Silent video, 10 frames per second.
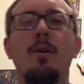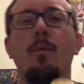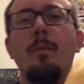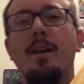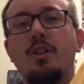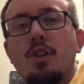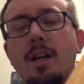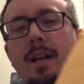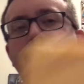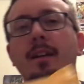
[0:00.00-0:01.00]
We made a
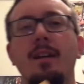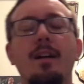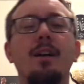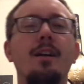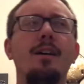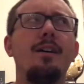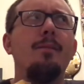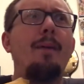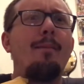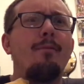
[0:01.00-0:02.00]
trade
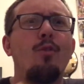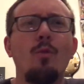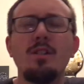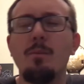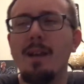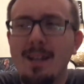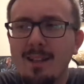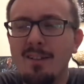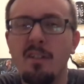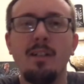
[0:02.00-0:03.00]
uh, back before
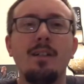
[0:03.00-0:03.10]
WrestleMania.